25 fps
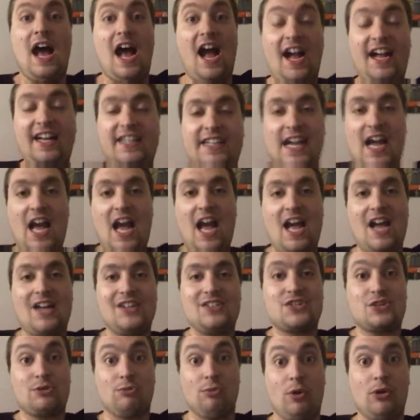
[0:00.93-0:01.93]
Hi
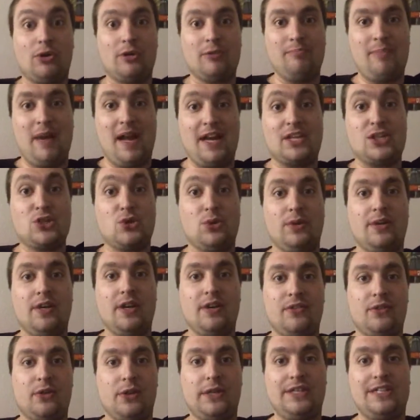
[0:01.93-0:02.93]
guys, and welcome back to
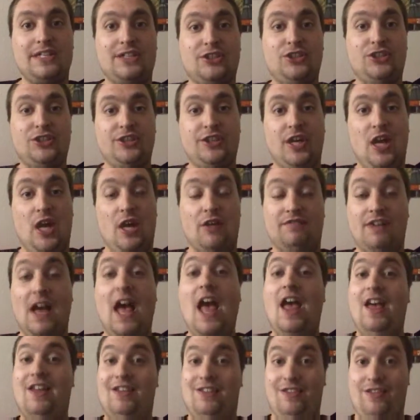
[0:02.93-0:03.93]
another edition of
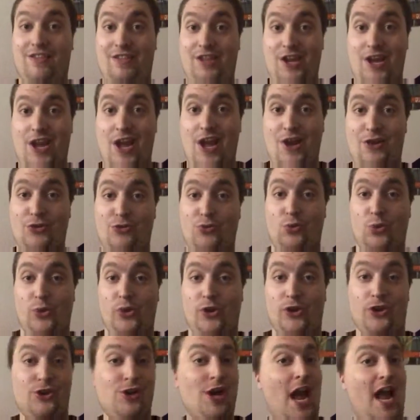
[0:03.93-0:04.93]
The Ed
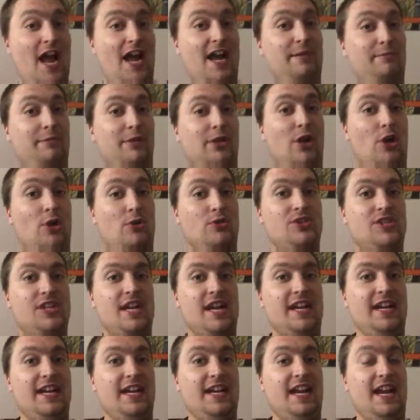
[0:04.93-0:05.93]
Word. I am your
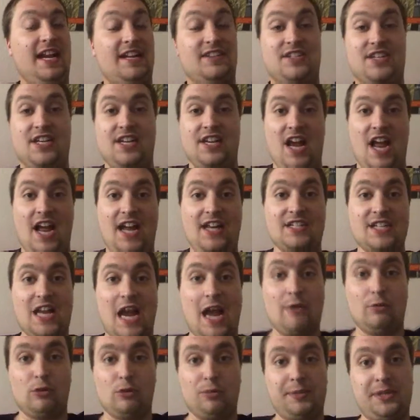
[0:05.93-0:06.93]
host, Eddie, and tonight
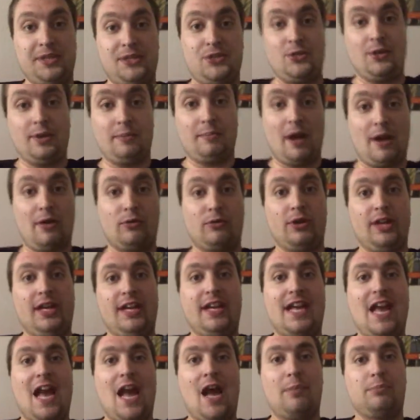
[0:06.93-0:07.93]
I will be doing my
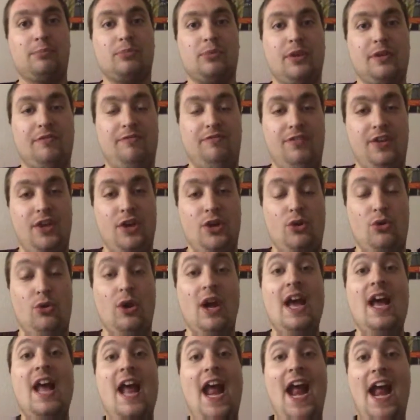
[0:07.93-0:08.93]
recap,
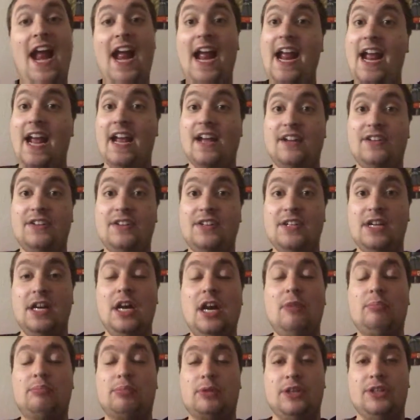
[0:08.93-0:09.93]
review, and
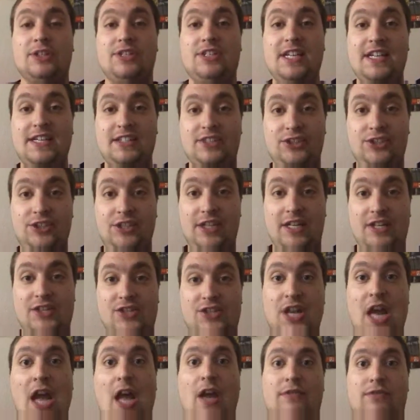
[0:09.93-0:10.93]

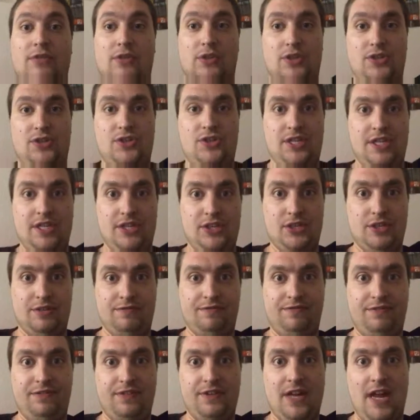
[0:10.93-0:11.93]
predictions for the
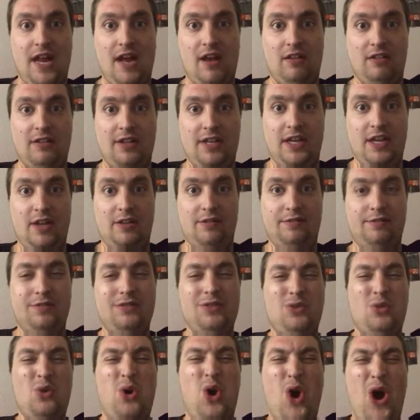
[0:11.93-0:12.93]
season finale of
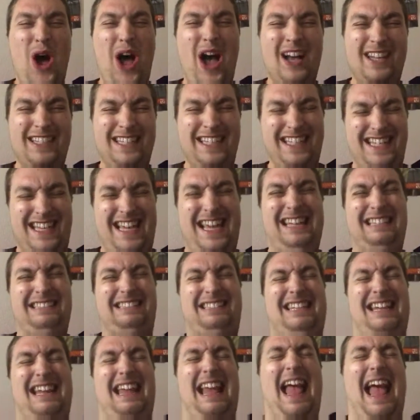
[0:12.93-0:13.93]
The
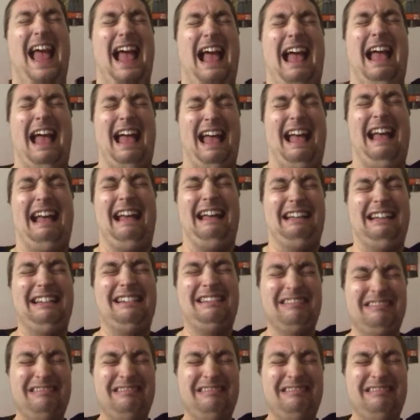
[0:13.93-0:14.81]
Walking Dead.